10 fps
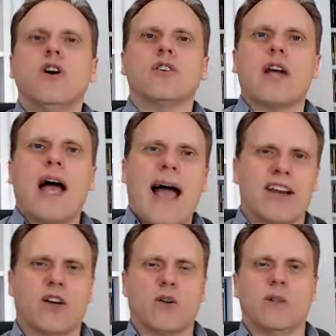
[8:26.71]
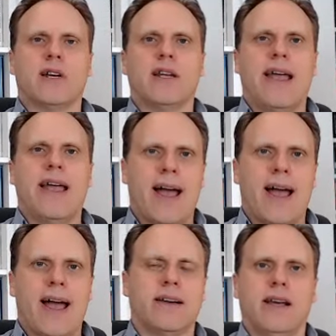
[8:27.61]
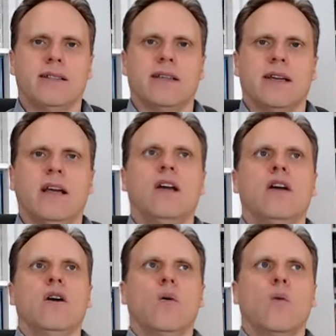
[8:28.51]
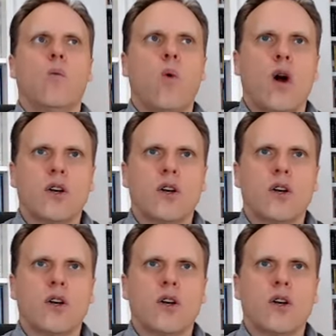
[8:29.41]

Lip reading: that is not adequately analyzing